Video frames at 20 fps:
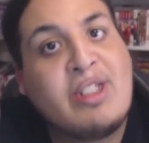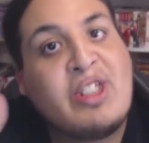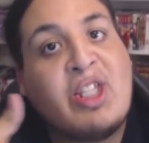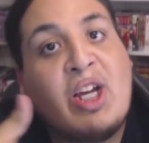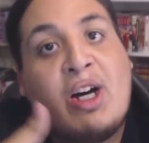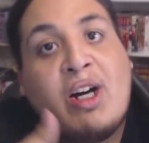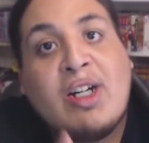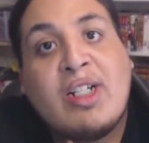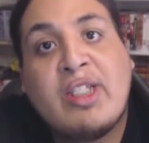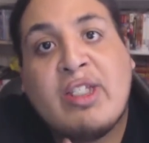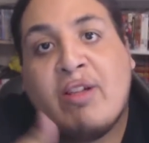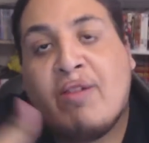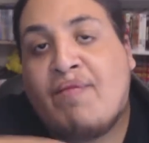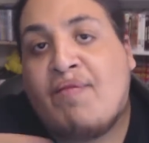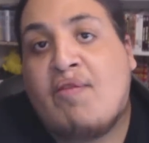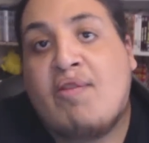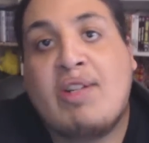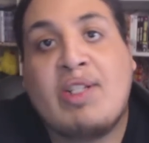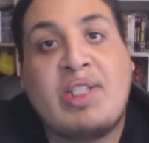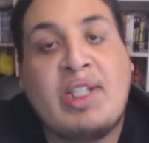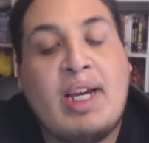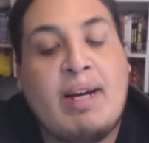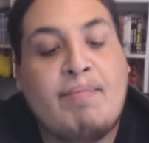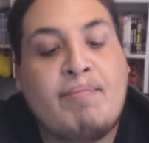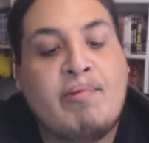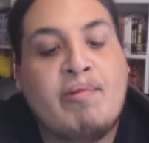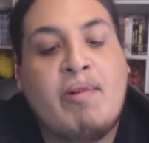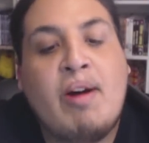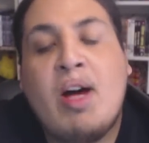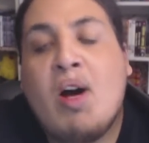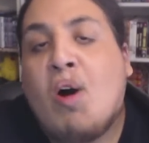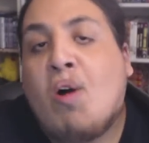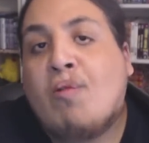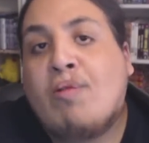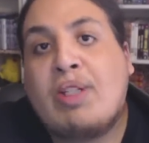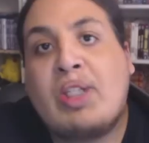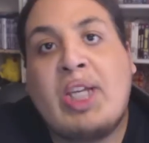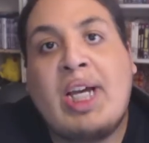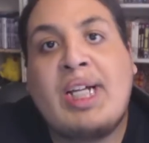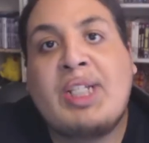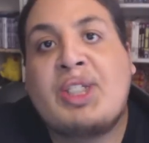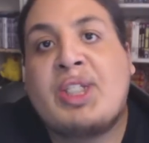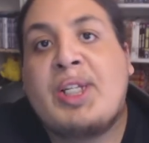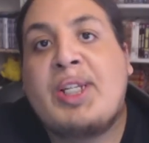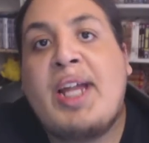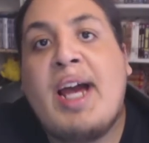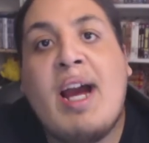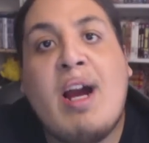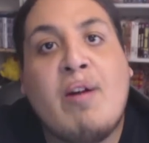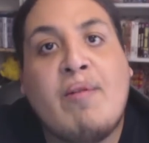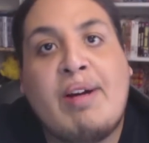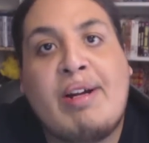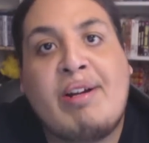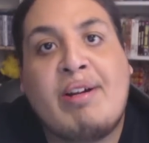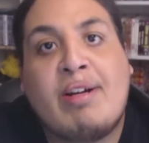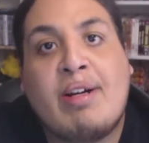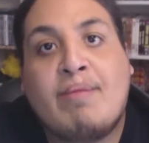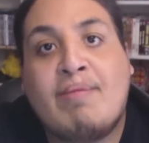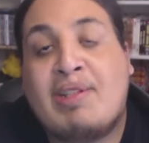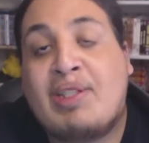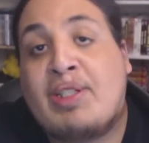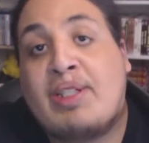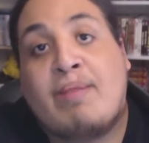the Hunter, for example, always has the narrator come in.